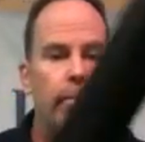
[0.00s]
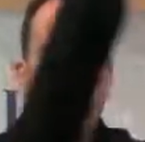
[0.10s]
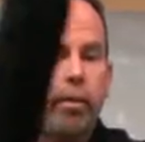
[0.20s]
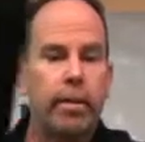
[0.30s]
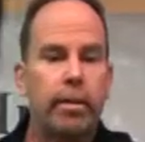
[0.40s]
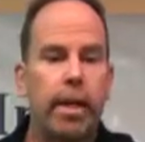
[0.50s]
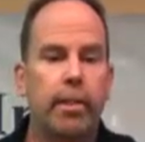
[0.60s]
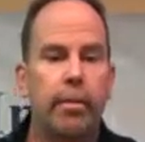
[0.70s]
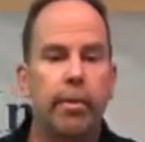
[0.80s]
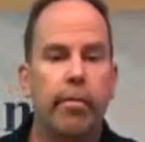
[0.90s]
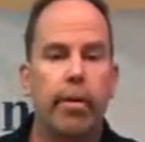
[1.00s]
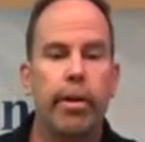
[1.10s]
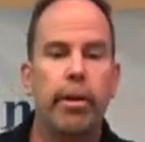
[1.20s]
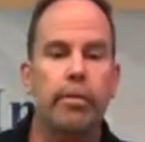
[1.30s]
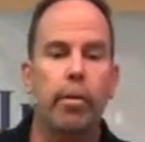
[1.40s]
Both accessories are very
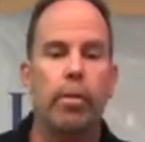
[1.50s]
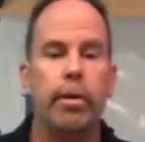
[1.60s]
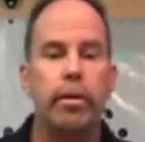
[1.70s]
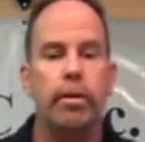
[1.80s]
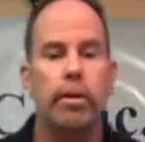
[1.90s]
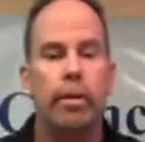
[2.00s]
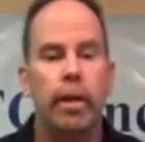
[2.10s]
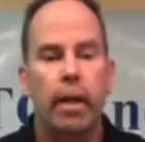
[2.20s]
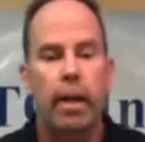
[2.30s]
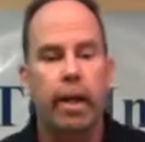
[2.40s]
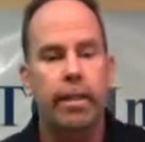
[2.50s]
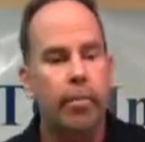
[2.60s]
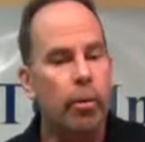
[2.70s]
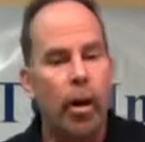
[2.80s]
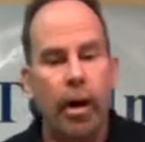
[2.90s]
useful when using a
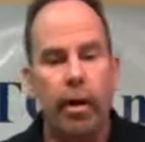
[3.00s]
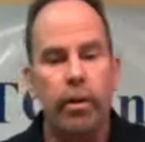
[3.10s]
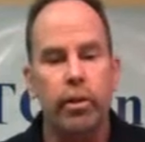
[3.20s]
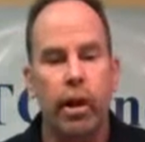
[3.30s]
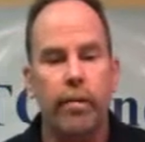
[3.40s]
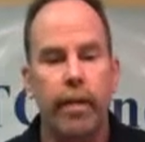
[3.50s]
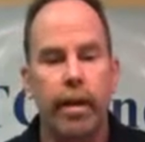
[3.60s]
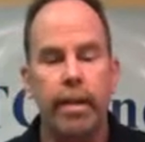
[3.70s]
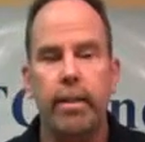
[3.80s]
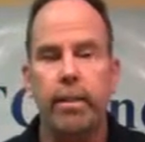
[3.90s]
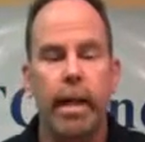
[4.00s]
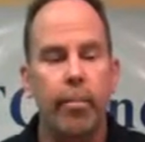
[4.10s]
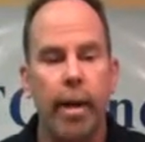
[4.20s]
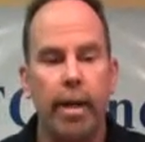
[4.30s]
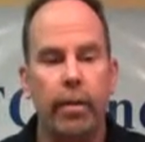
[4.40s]
typical hard or soft case is not
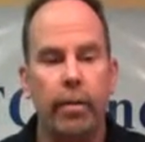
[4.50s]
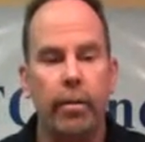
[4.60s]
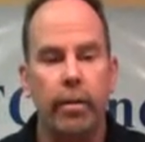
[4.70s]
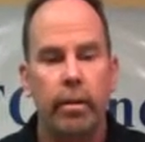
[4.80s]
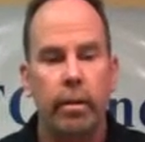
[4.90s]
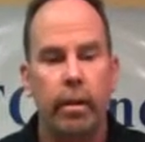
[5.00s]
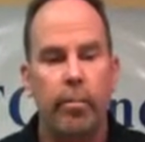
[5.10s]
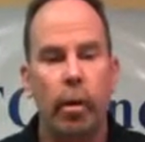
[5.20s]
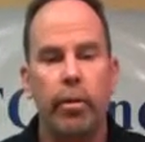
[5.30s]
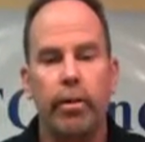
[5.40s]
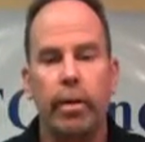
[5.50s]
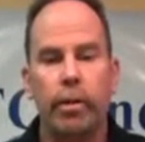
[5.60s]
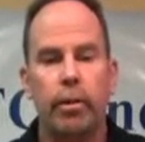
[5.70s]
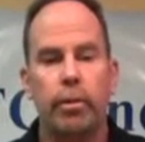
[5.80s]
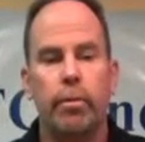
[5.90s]
practical. Both
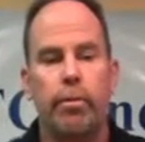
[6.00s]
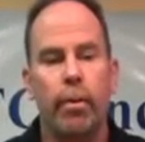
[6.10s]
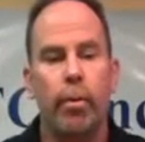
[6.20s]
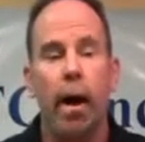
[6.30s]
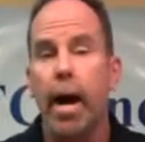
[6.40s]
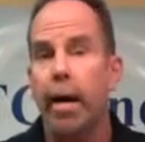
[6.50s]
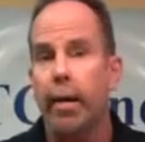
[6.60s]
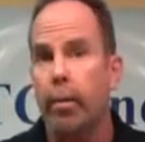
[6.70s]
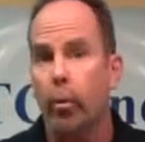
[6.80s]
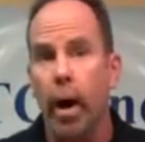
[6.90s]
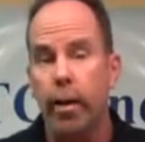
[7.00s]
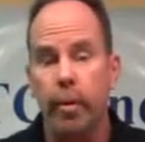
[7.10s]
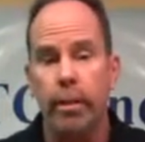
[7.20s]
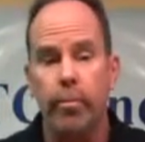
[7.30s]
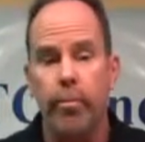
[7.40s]
accessories will fit a wide
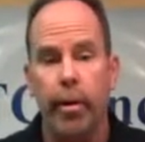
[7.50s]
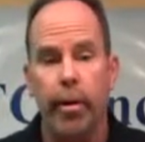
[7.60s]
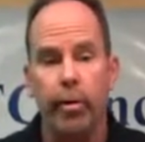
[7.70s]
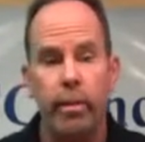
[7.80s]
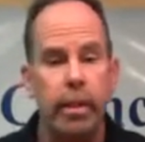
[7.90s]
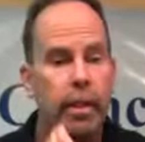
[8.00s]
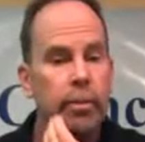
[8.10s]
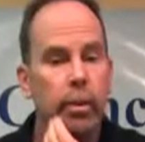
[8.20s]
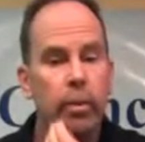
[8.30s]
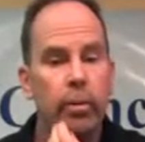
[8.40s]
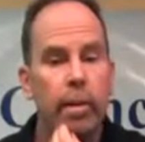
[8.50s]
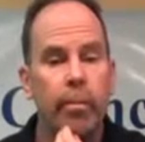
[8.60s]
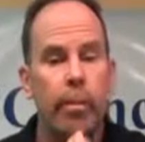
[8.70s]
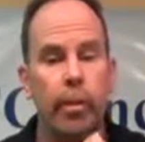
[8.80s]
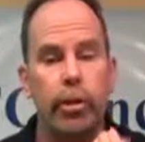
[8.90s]
range of barrels to include
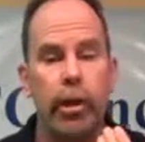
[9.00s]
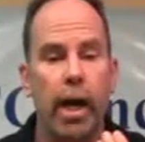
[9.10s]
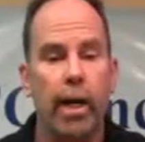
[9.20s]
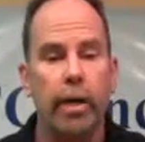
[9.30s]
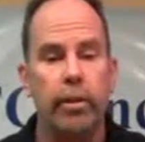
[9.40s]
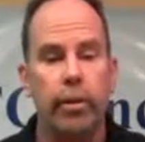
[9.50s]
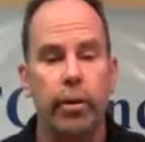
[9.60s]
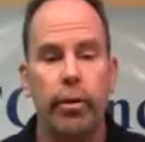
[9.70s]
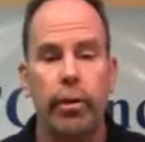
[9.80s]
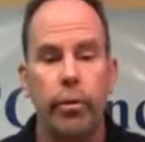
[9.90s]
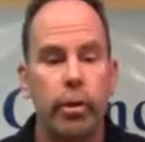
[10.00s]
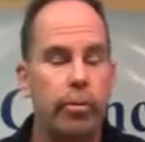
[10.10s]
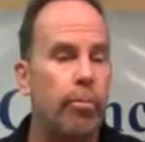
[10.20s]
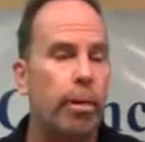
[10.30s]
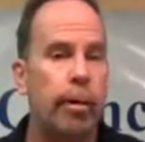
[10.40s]
double barrel shotguns so you can switch
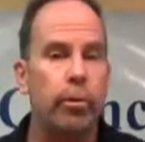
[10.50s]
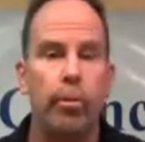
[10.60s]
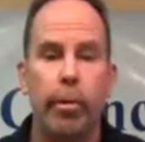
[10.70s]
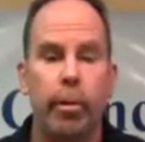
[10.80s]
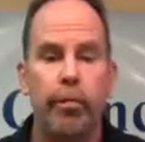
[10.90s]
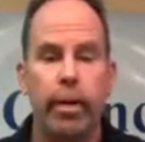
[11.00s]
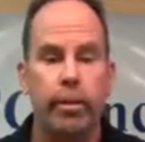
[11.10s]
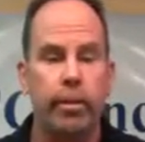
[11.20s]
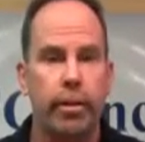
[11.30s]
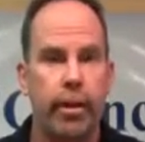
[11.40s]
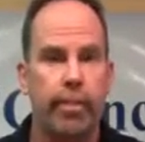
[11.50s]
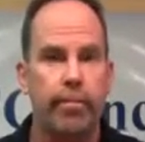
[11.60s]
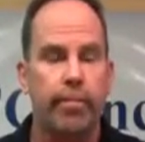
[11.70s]
from barrel to barrel if necessary.